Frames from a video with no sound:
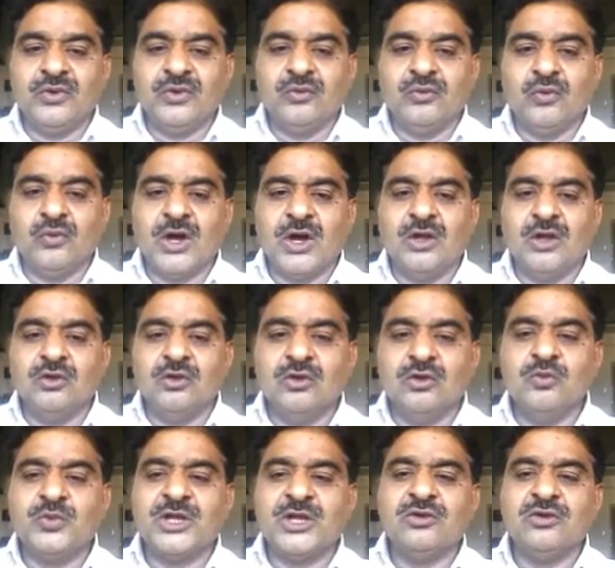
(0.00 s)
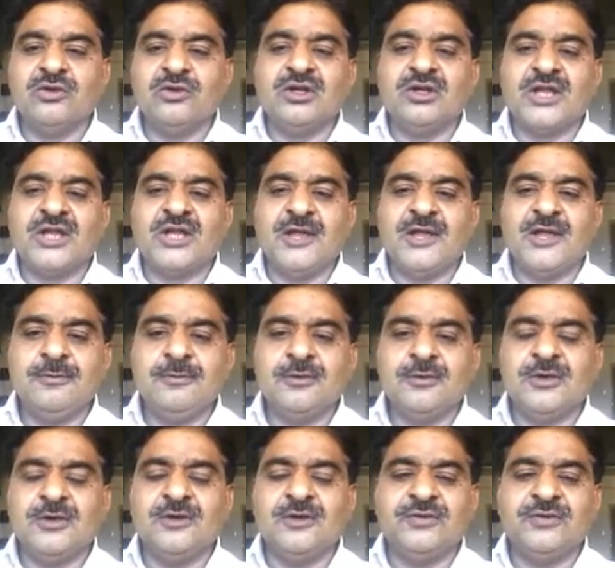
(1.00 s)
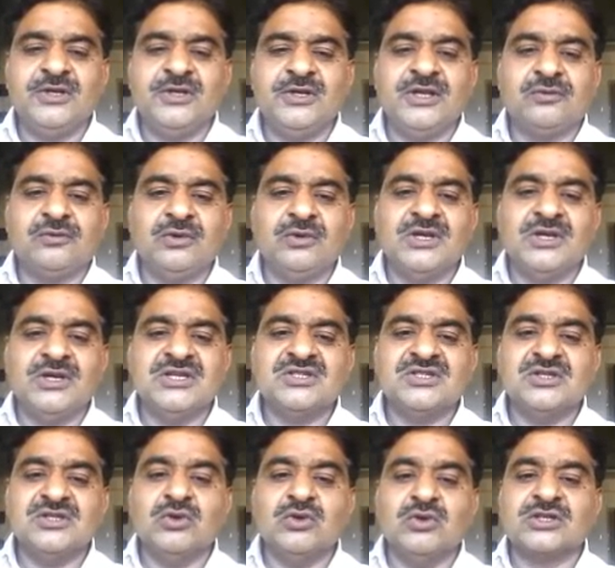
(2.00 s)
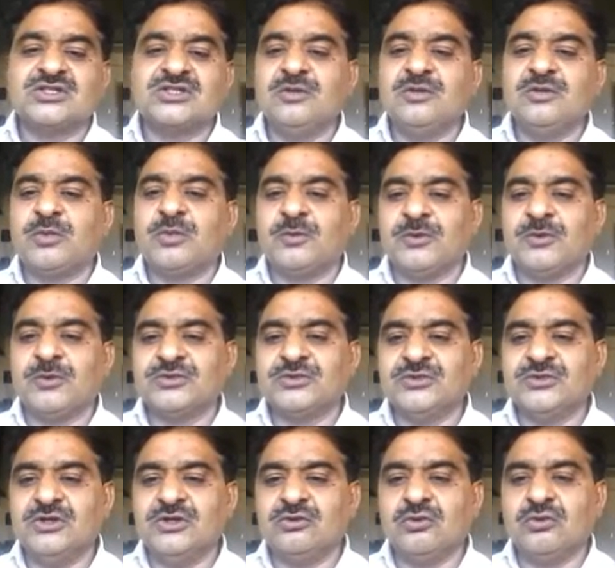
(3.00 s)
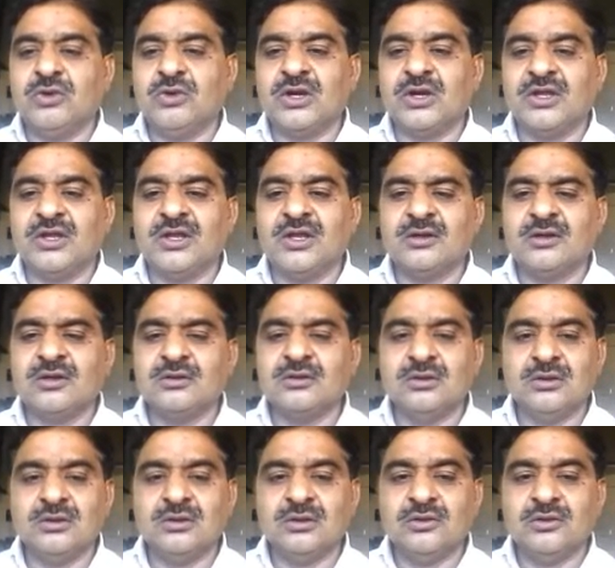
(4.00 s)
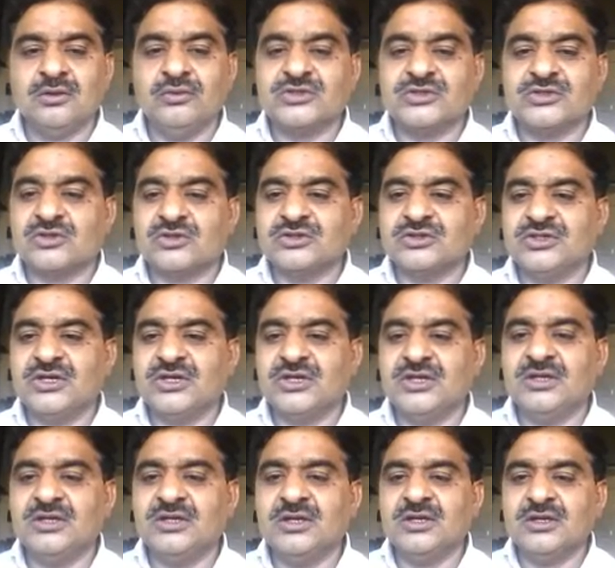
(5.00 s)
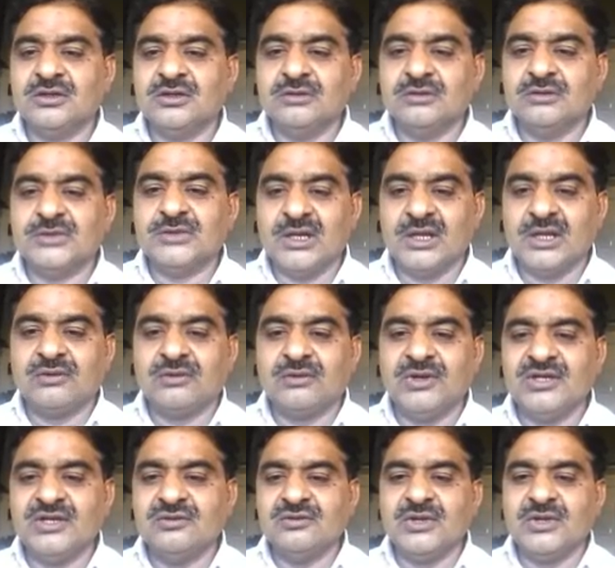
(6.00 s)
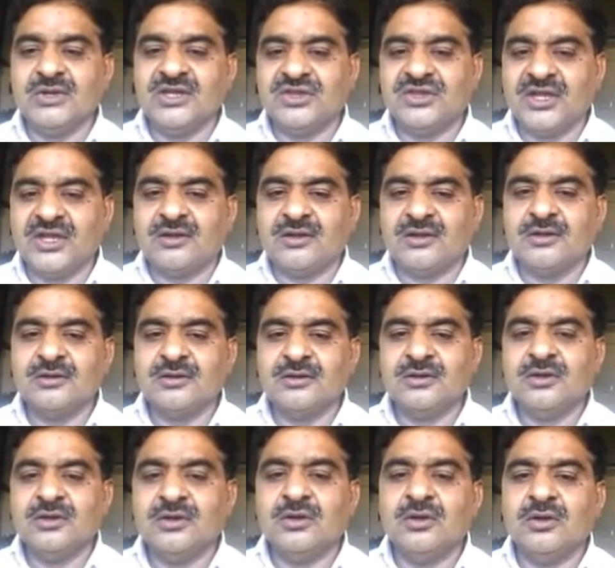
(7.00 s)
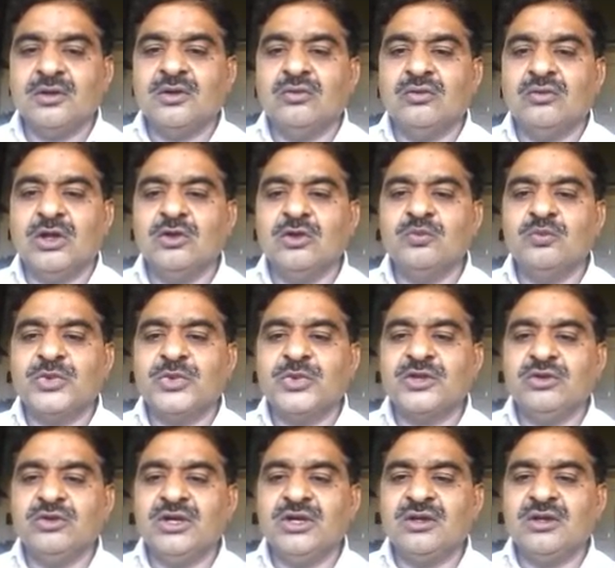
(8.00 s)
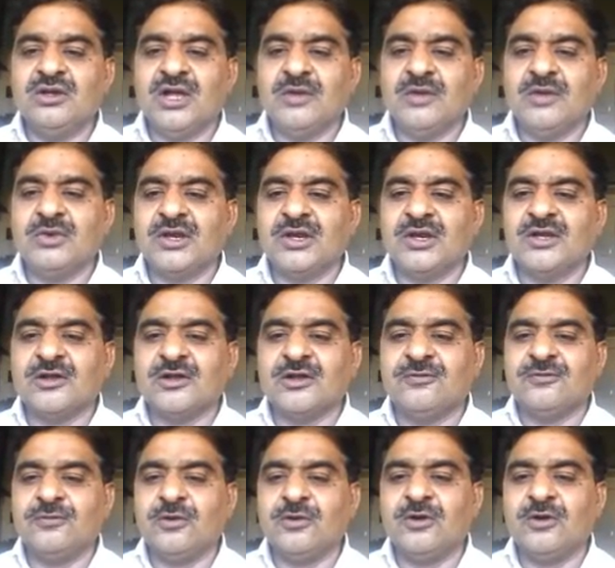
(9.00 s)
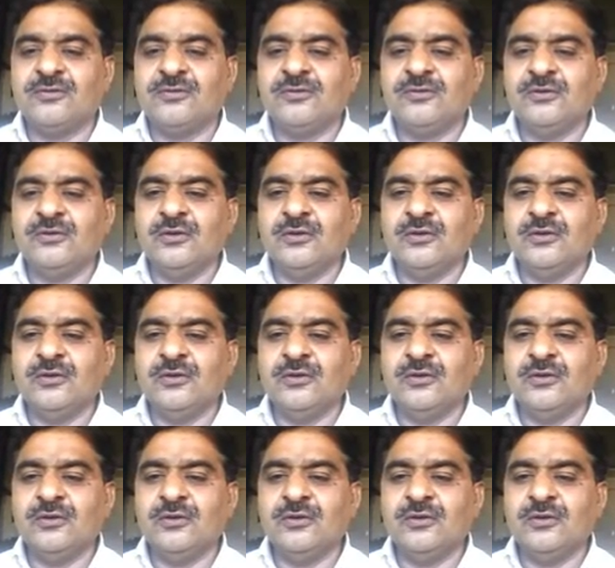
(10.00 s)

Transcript: volume per unit time of a liquid is inversely proportional to what here? Viscosity. If the liquid is very thick, volume per unit, I mean rate of flow of